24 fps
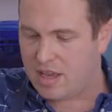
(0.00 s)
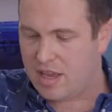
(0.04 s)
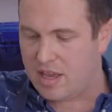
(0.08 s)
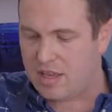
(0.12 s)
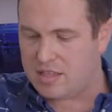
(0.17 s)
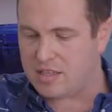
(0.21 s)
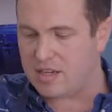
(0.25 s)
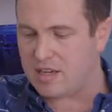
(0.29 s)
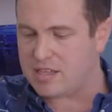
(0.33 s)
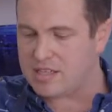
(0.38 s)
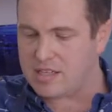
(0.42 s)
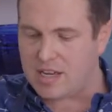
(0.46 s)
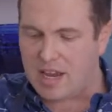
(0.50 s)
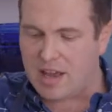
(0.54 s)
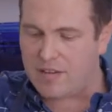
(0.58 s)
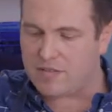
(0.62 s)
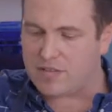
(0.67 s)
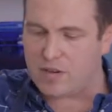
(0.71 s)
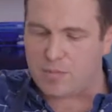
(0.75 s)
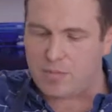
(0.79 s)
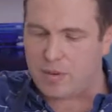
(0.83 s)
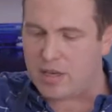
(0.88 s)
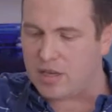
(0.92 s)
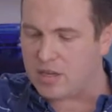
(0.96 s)
It doesn't
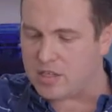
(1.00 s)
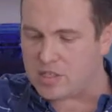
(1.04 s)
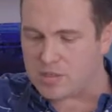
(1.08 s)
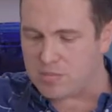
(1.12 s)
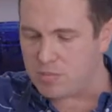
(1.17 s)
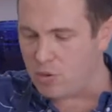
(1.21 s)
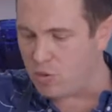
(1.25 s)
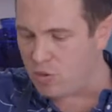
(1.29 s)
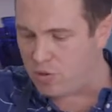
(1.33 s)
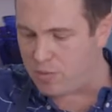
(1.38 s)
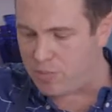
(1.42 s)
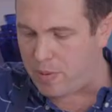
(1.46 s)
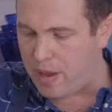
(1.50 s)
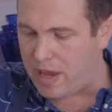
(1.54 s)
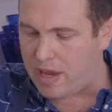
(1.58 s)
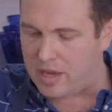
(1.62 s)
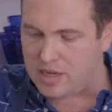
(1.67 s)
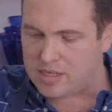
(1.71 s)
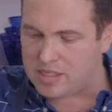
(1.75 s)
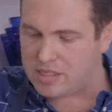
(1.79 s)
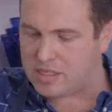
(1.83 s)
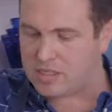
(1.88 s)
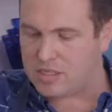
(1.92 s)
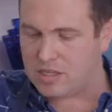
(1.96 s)
have to be a smooth
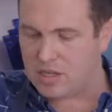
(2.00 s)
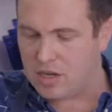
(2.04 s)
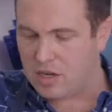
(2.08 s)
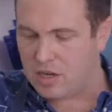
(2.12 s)
paste.